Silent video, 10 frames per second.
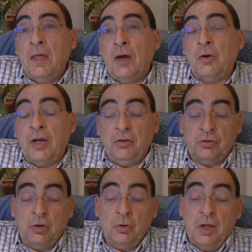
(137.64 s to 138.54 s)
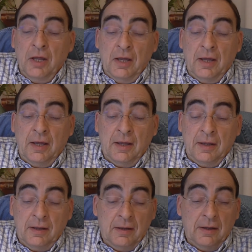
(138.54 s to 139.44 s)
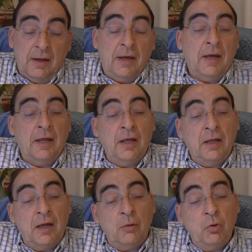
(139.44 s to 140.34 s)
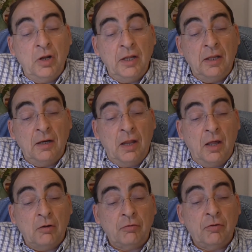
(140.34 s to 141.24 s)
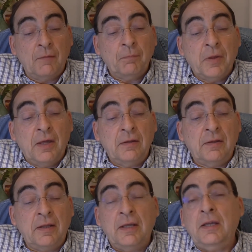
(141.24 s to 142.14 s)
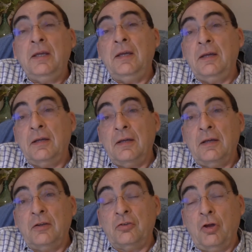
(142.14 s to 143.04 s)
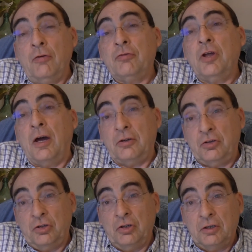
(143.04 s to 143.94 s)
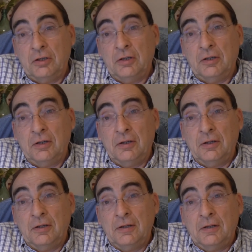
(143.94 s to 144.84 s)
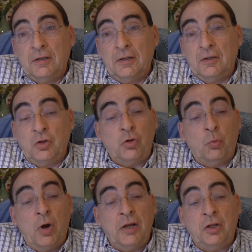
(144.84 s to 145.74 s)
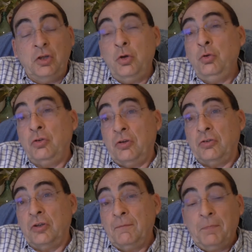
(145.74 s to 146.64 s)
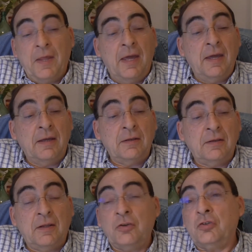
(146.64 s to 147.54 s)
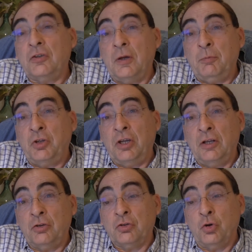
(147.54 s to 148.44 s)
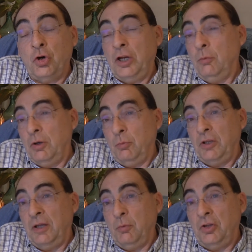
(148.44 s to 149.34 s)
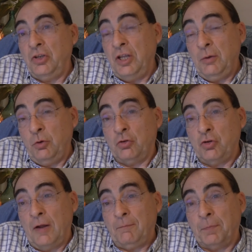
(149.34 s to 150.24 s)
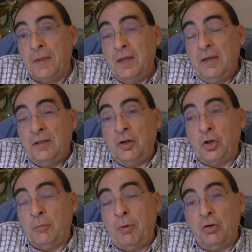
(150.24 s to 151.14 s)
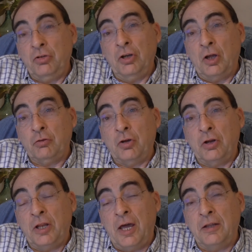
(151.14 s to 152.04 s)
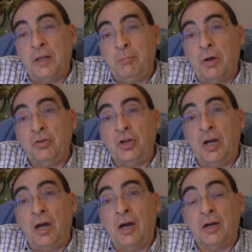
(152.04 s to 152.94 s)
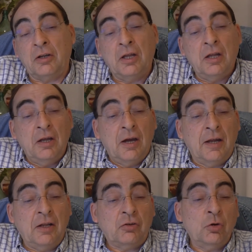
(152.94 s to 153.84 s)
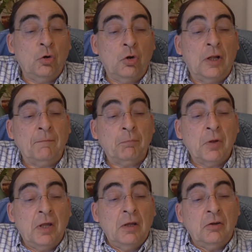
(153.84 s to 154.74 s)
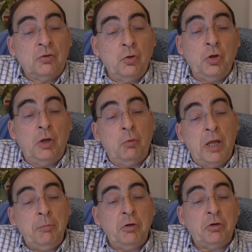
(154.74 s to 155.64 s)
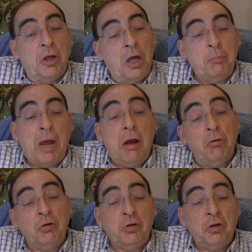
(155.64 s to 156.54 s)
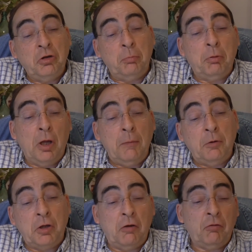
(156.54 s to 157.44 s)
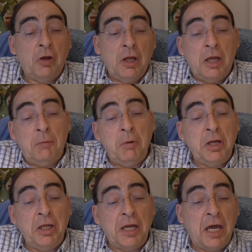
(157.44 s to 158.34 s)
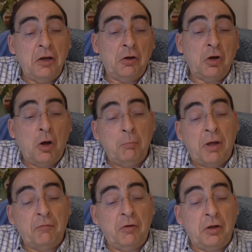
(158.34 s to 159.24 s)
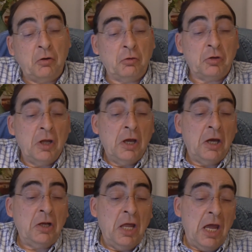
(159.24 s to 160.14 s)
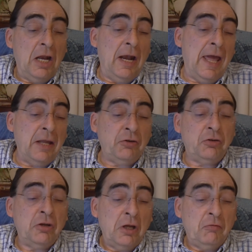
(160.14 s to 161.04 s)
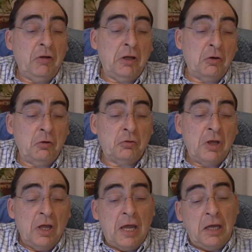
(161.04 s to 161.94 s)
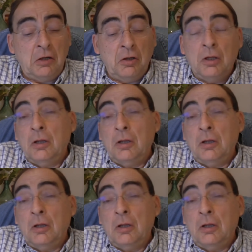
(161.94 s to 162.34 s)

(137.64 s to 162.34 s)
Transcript: Okay, so And I really love the soft touch that the writer uses in this particular story. You know, when they're dealing with Trump, they've got the boxing gloves on and they're punching hard. And it's all Saudi Arabia's apparent deployment of Made in Canada combat vehicles and alleged vehicles and...